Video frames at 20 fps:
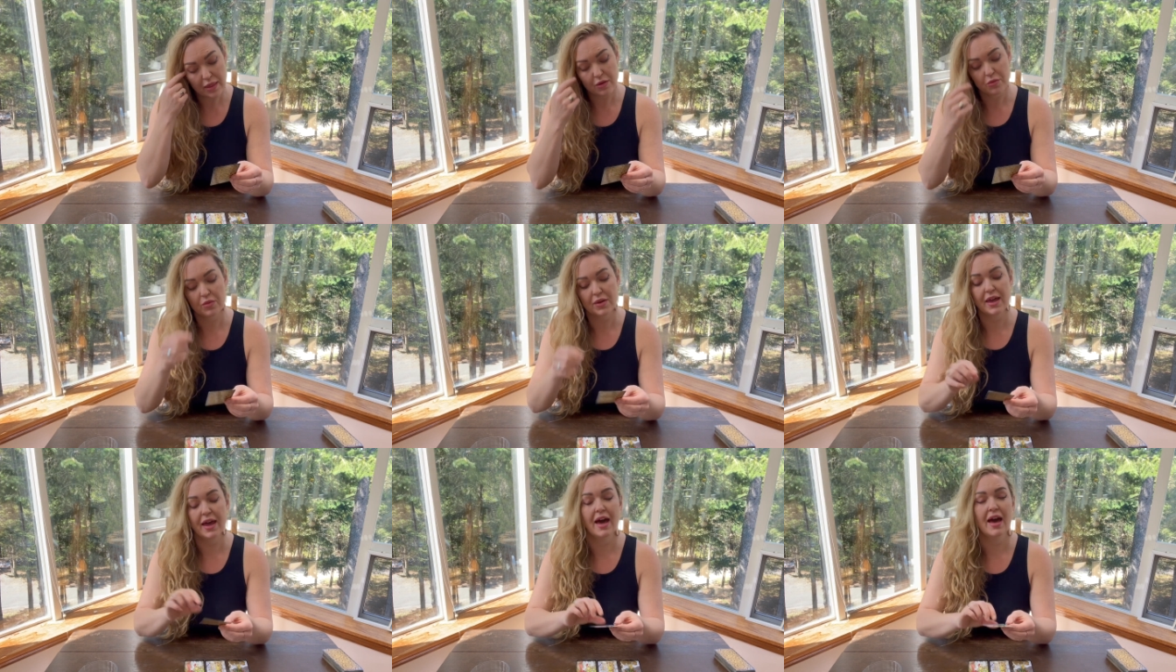
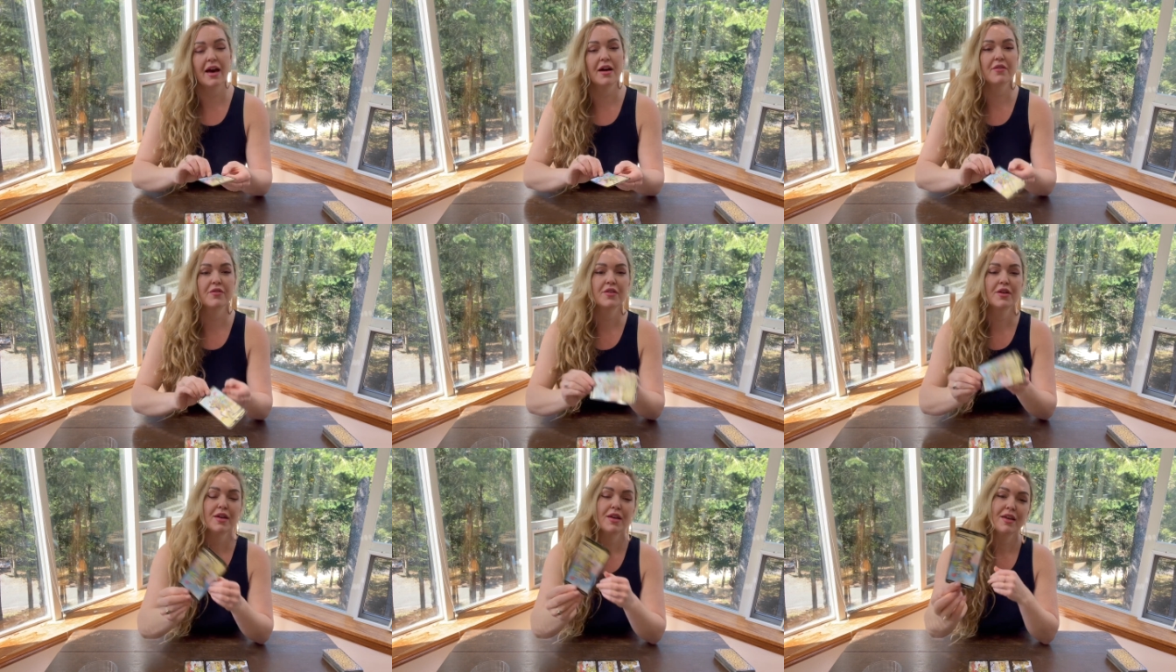We
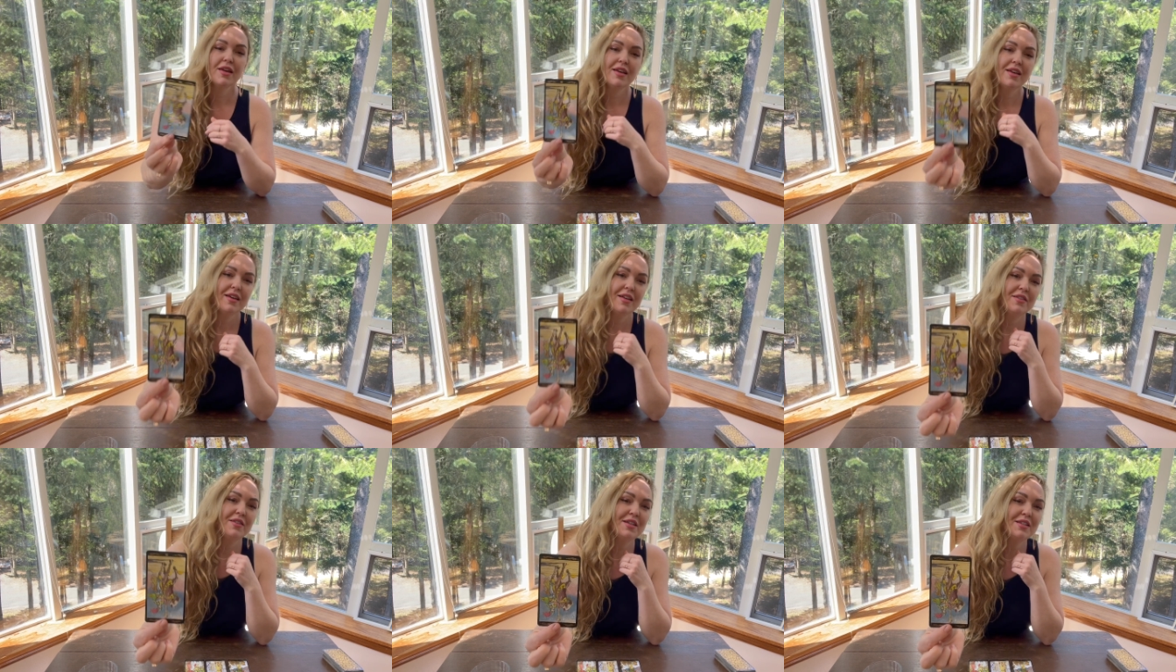have
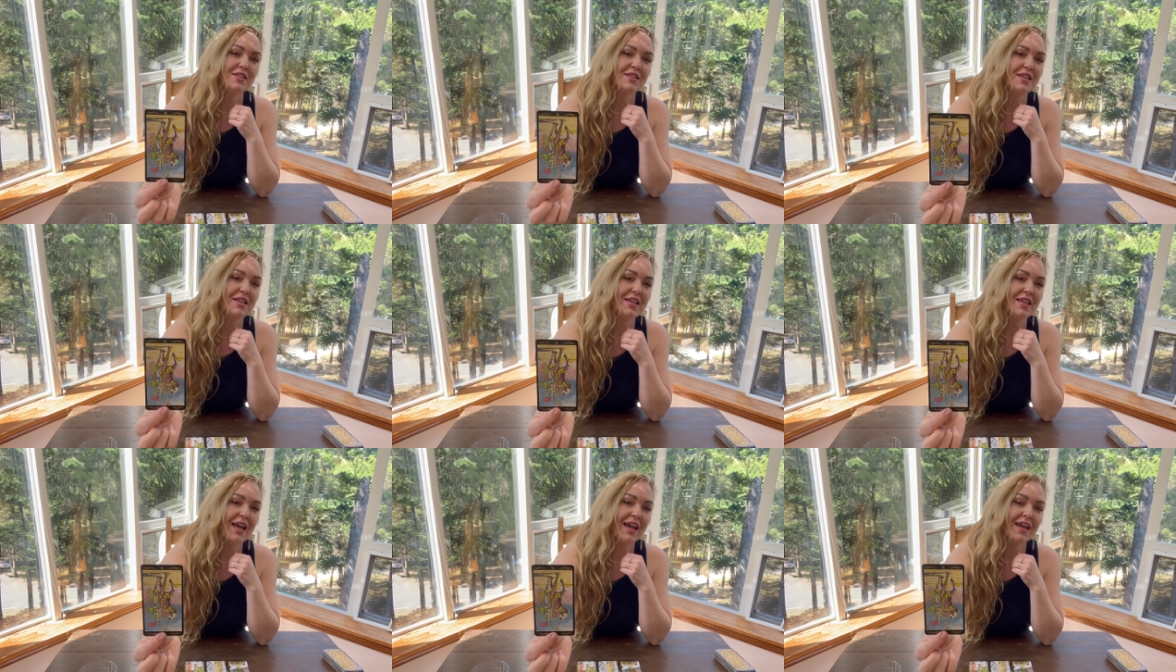this
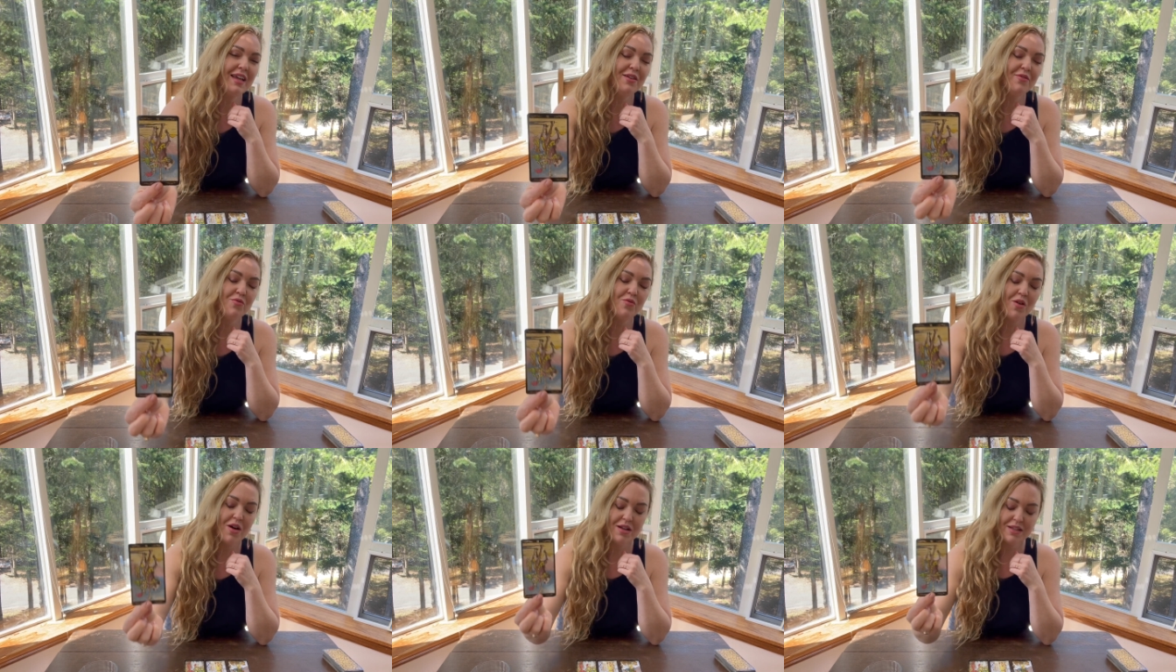Knight
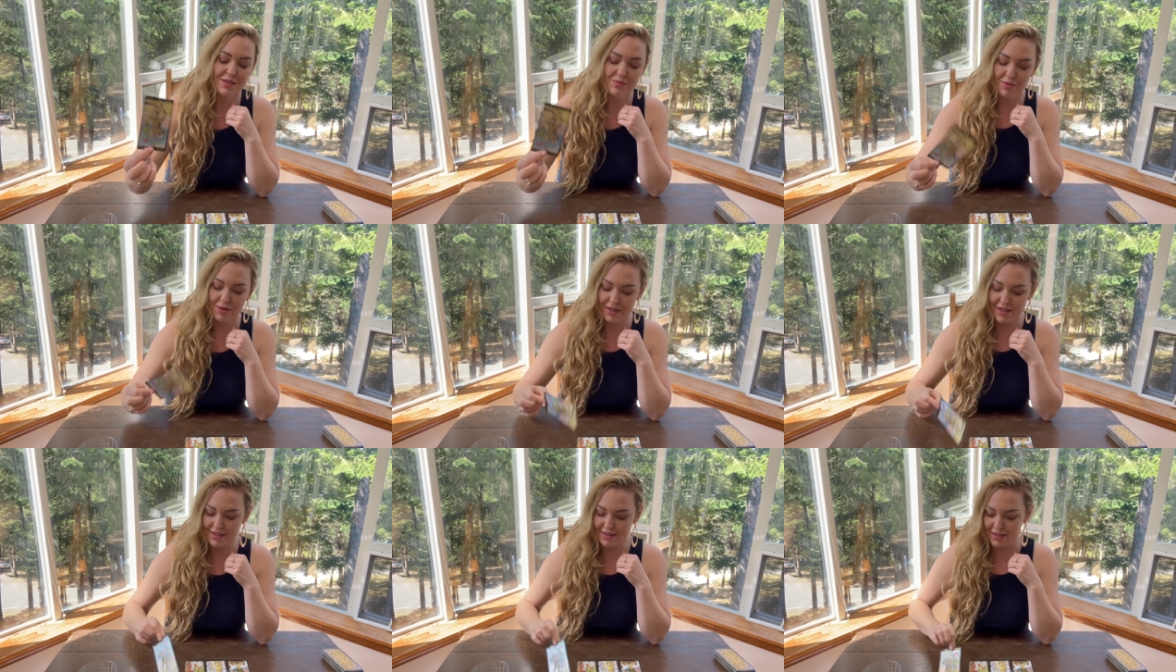of Wands,
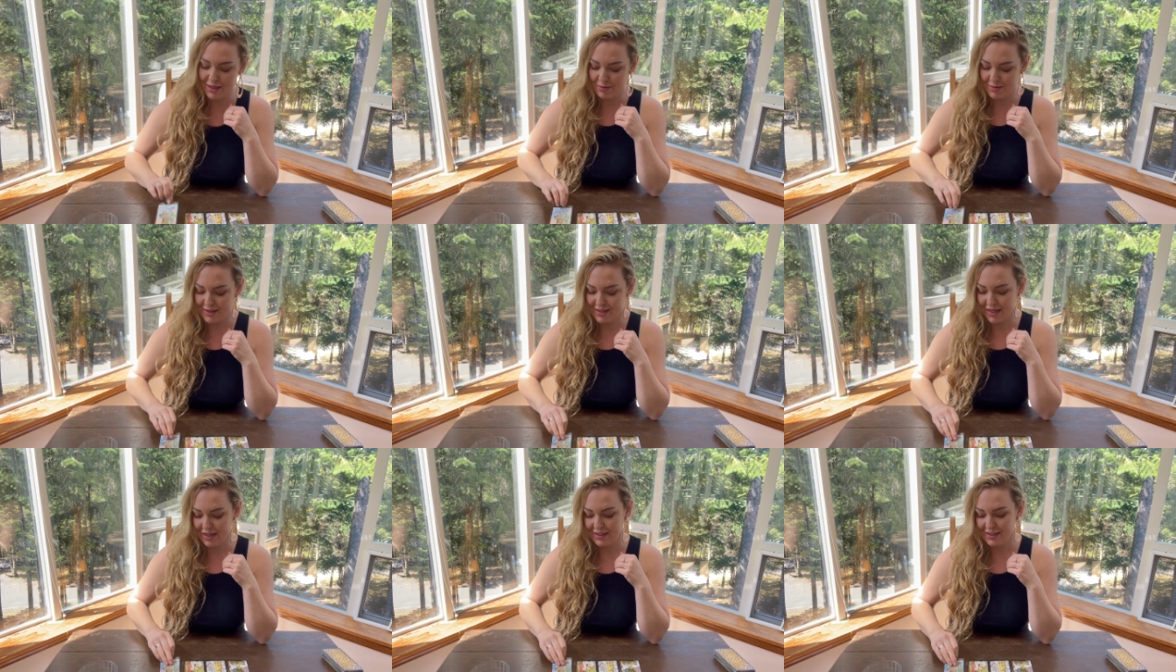but he's
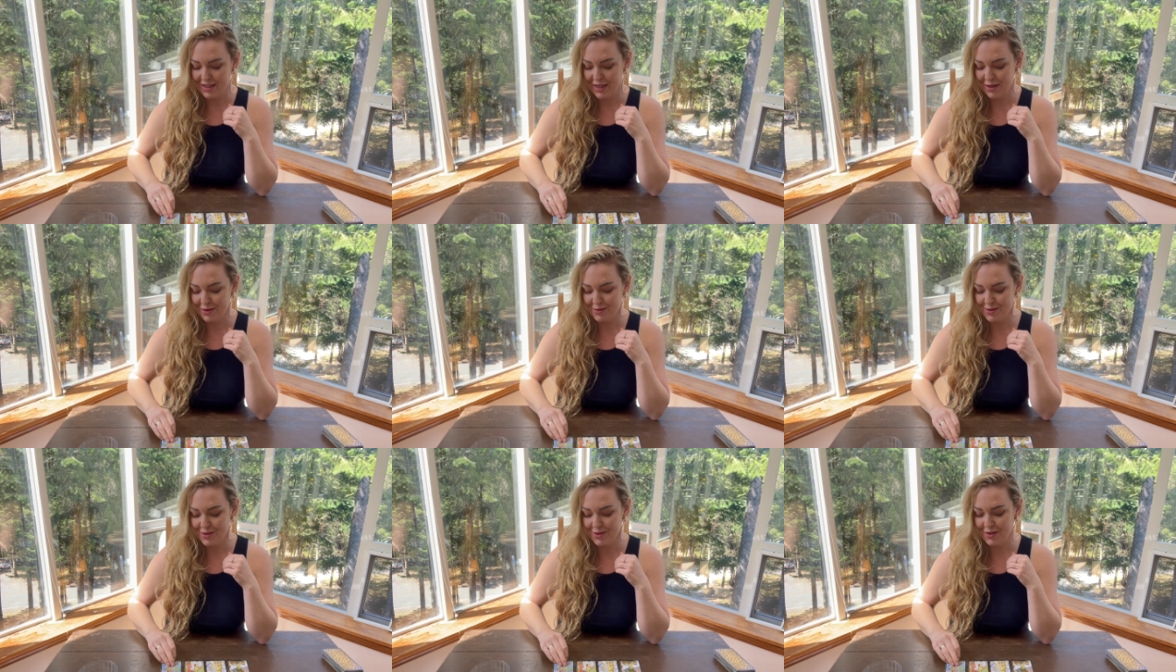upside
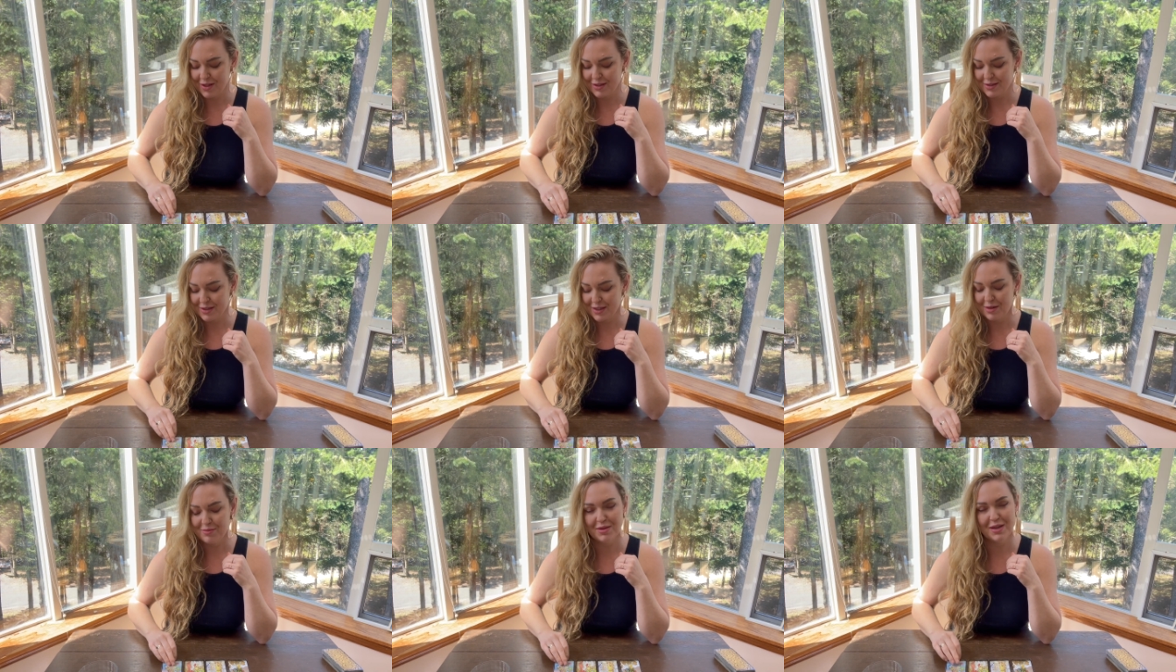down. So
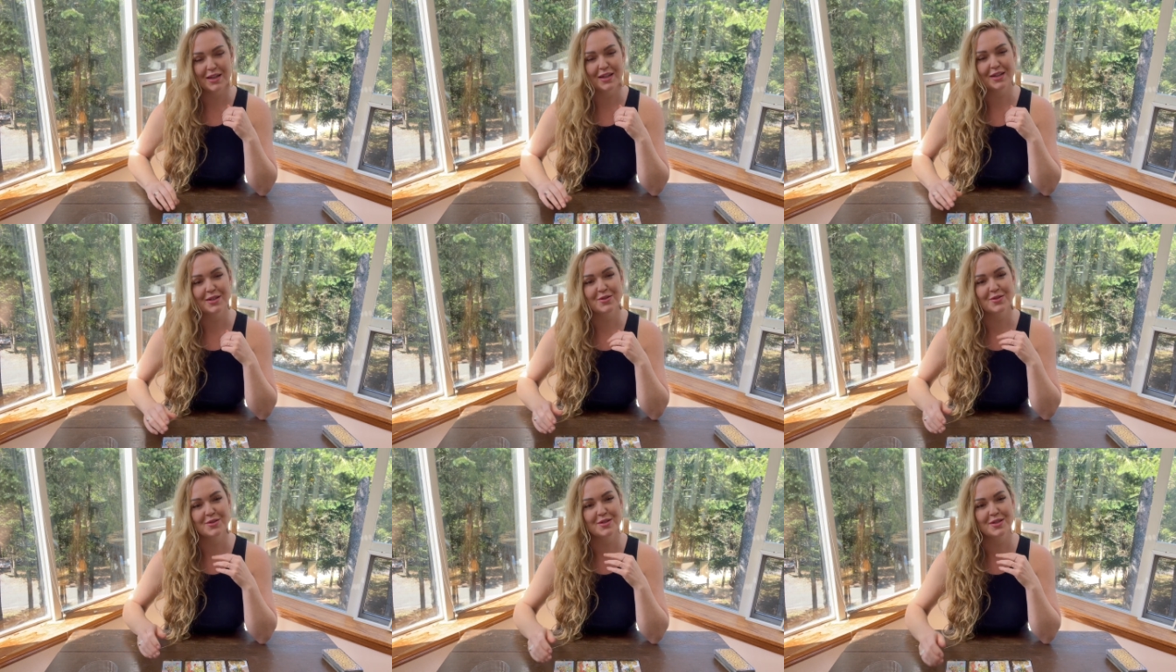that's gonna be an
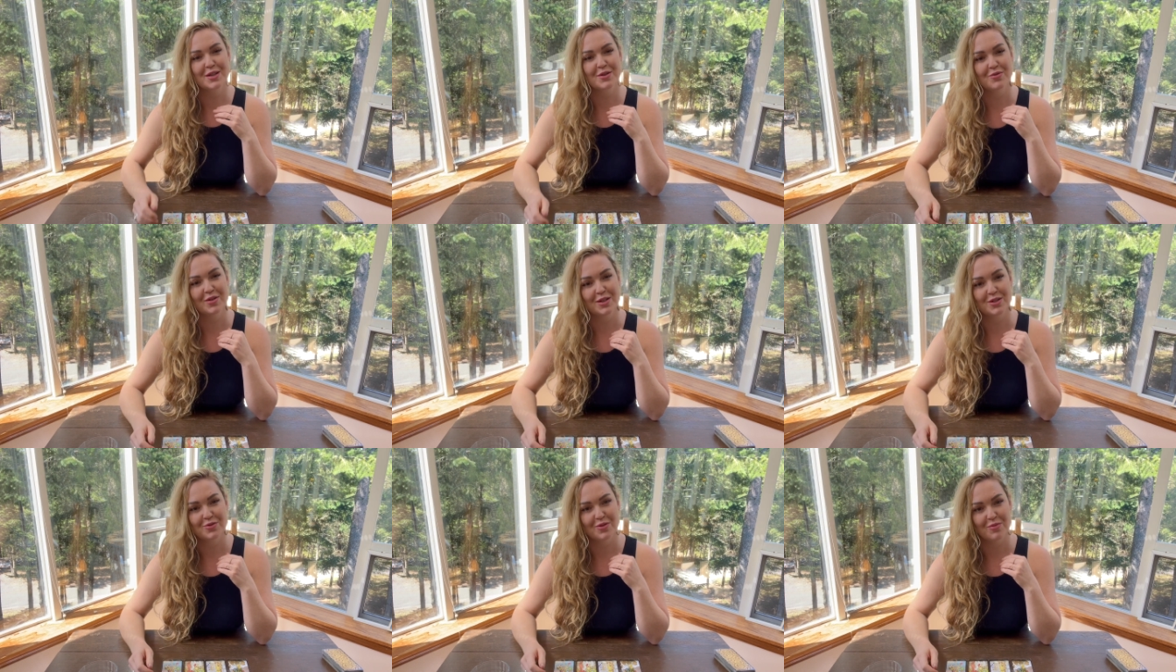interesting
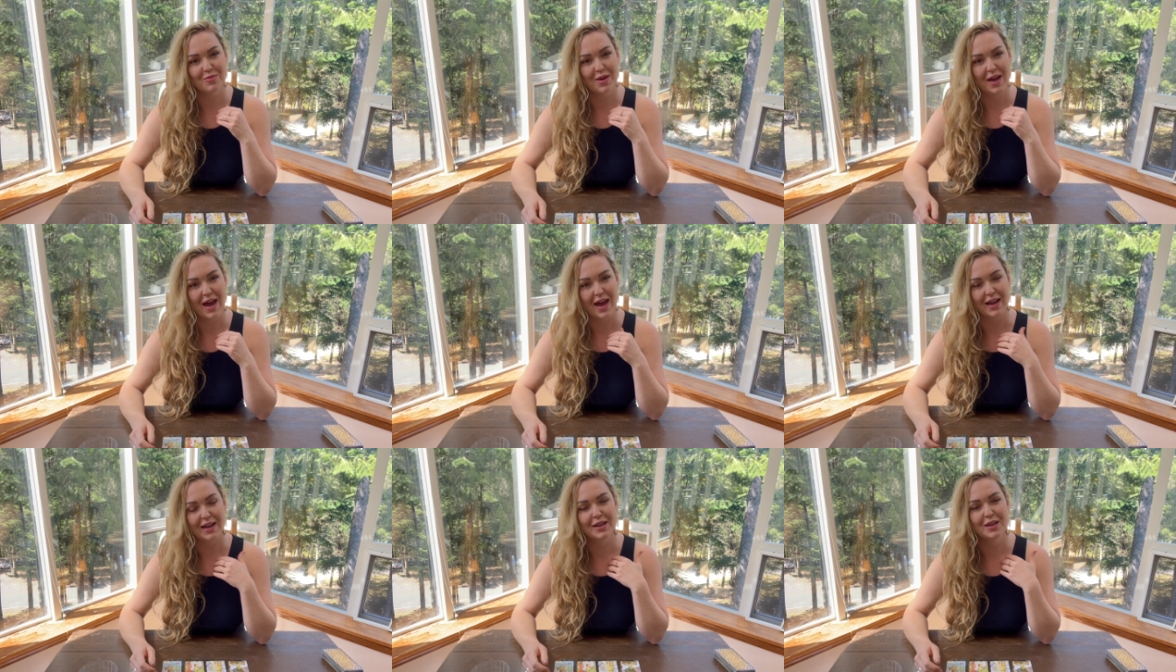one to
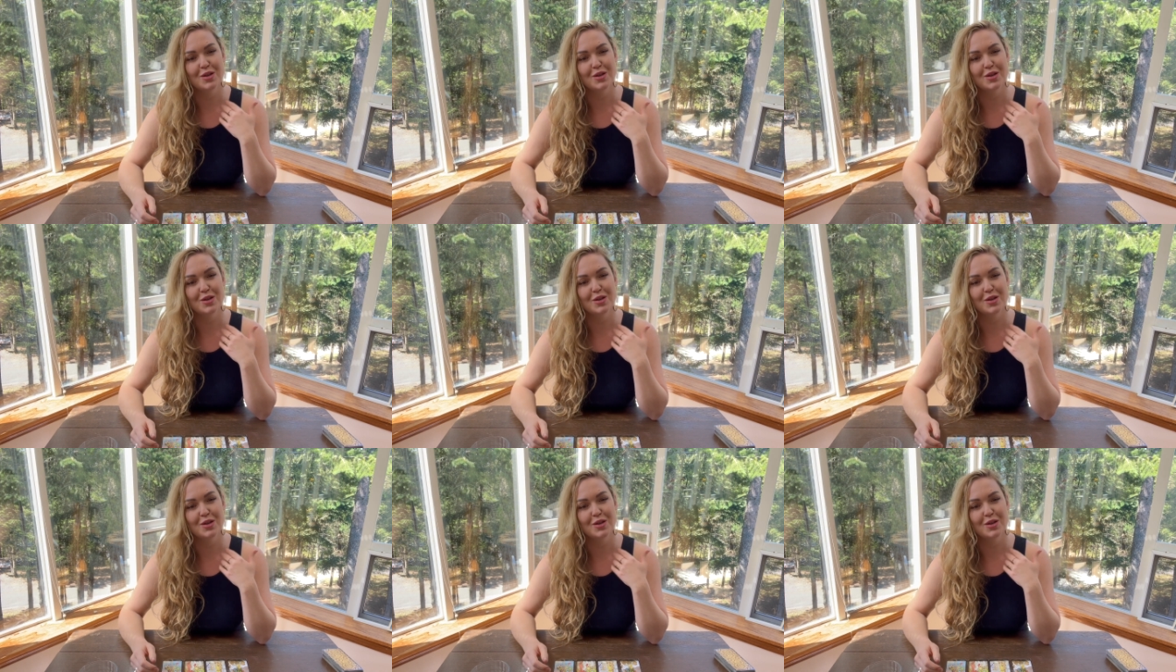unpack.